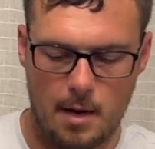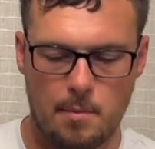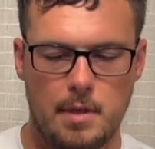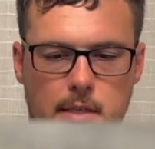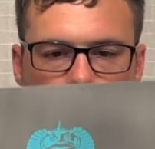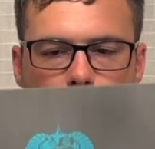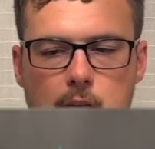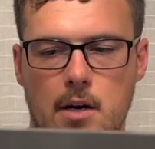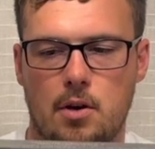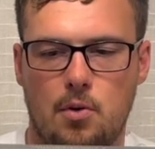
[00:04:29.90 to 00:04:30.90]
This is
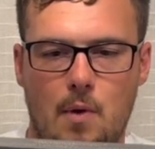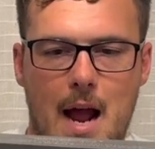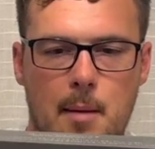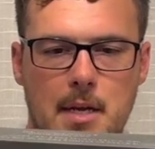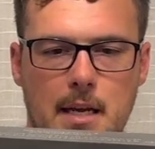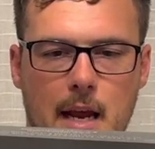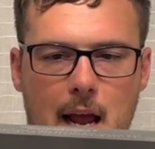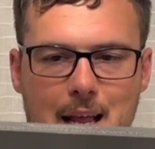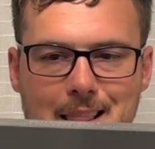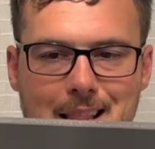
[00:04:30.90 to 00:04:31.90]
their crabbing
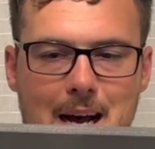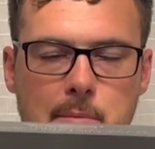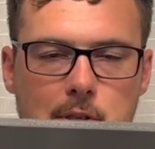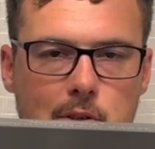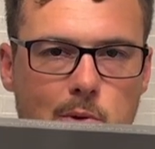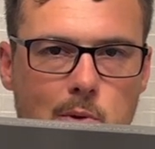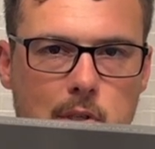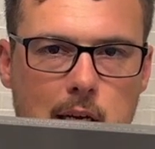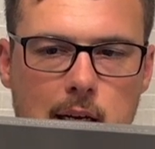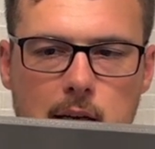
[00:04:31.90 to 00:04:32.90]
and lobster tool
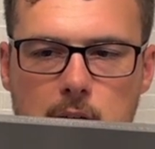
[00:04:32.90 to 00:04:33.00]
set.